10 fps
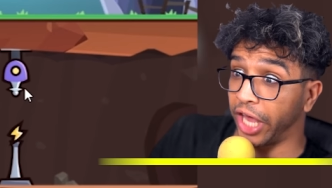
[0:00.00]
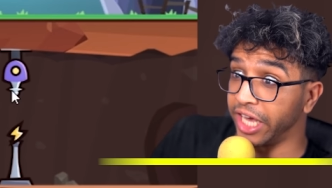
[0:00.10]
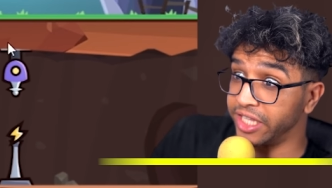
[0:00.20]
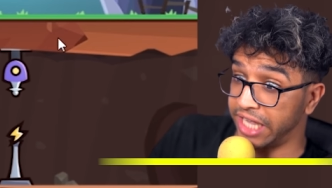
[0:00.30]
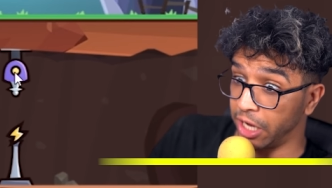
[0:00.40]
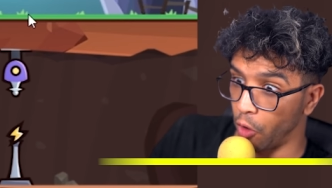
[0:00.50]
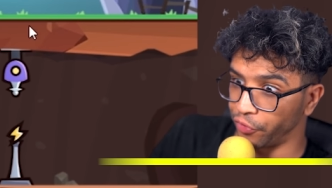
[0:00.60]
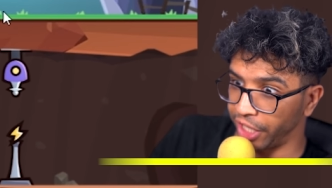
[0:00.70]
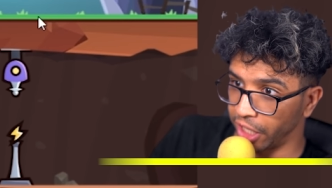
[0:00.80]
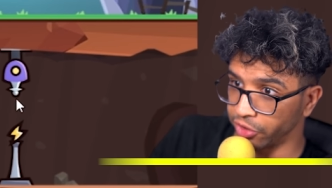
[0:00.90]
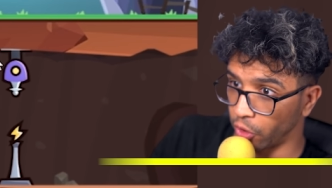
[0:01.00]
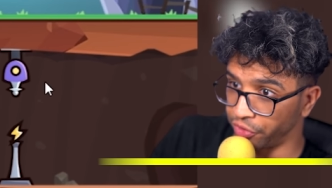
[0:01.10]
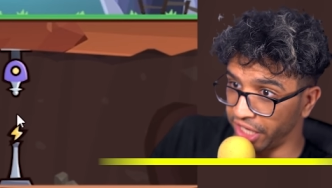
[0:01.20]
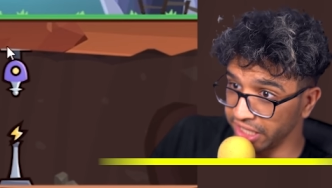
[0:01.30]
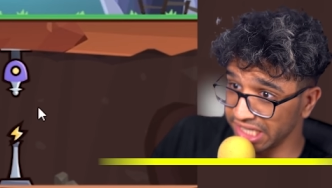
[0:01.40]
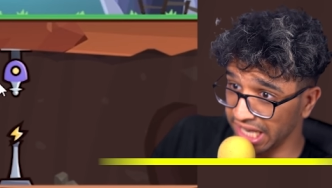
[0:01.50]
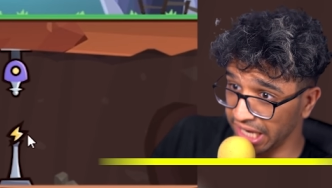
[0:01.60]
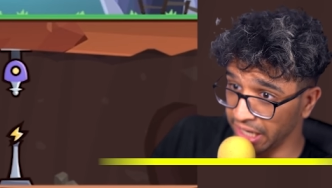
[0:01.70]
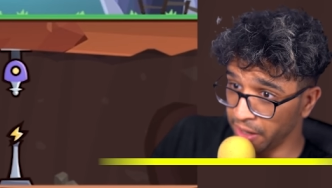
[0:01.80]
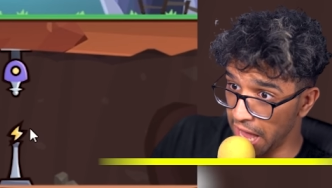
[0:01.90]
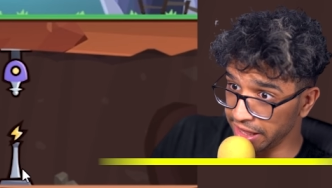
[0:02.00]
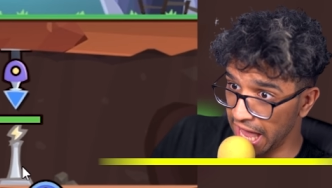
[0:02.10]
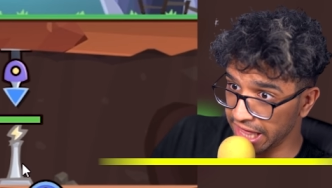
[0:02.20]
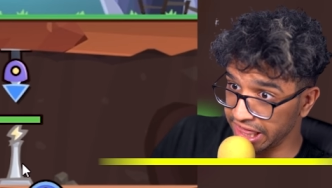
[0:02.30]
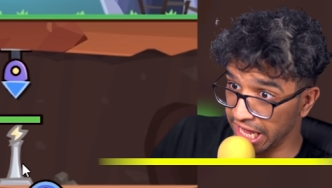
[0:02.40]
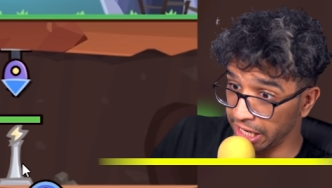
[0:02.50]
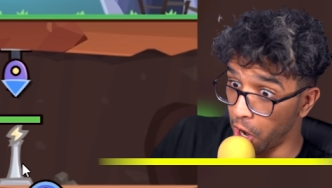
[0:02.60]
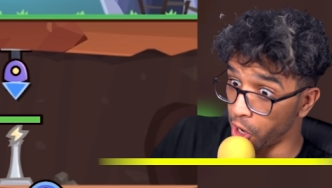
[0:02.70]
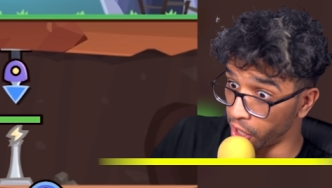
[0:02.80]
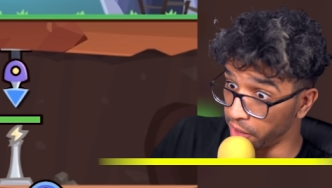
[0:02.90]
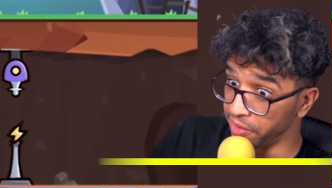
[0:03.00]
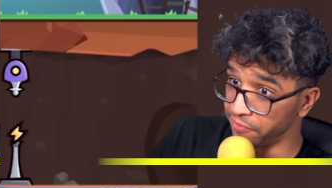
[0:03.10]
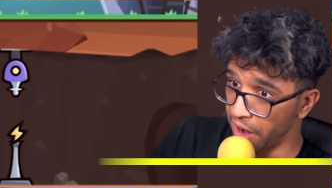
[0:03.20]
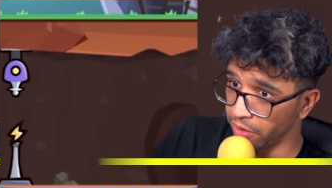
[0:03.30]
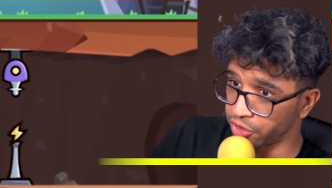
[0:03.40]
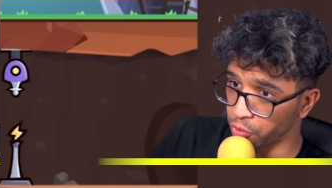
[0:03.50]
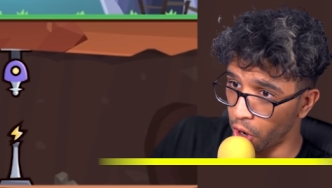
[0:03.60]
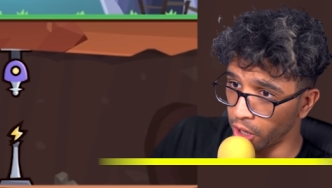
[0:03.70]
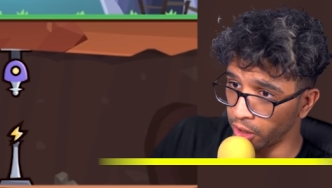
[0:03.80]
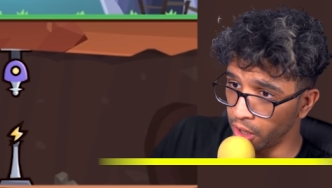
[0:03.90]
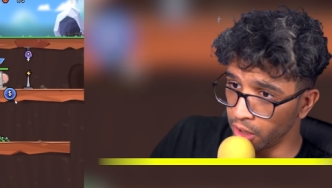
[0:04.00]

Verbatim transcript: This thing over here. So this thing and that thing are going to be very strong.